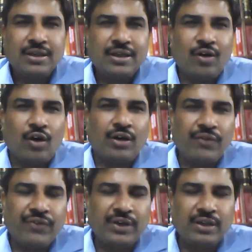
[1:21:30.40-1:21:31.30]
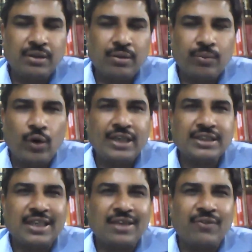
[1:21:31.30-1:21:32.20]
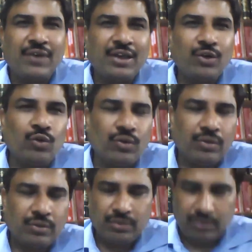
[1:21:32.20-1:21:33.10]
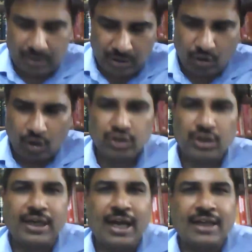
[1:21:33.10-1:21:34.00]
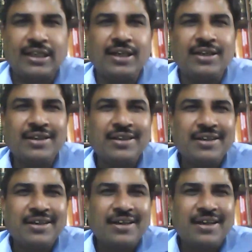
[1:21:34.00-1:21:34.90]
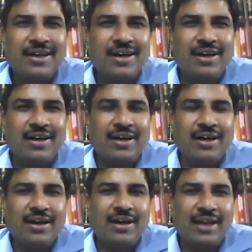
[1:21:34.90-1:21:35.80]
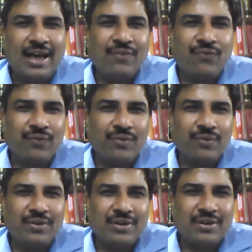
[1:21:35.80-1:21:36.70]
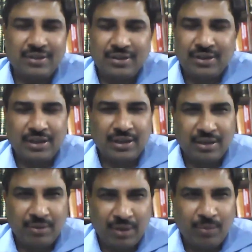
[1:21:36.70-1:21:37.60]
on different points and the way you also conducted a live uh,